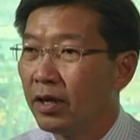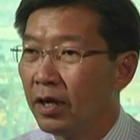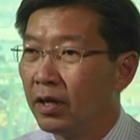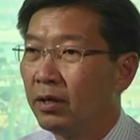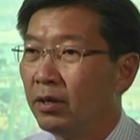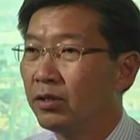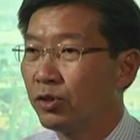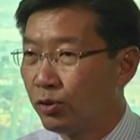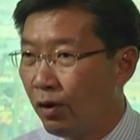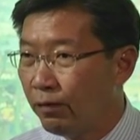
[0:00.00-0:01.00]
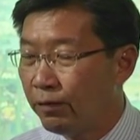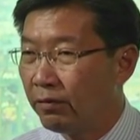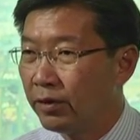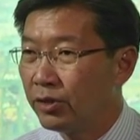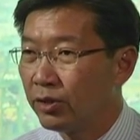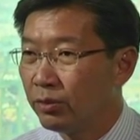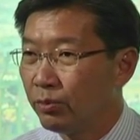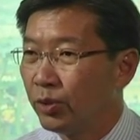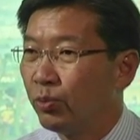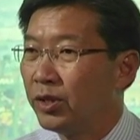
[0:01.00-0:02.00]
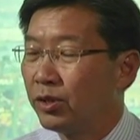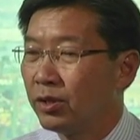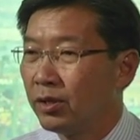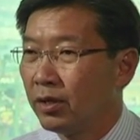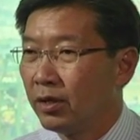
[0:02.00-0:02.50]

a strong foundation with which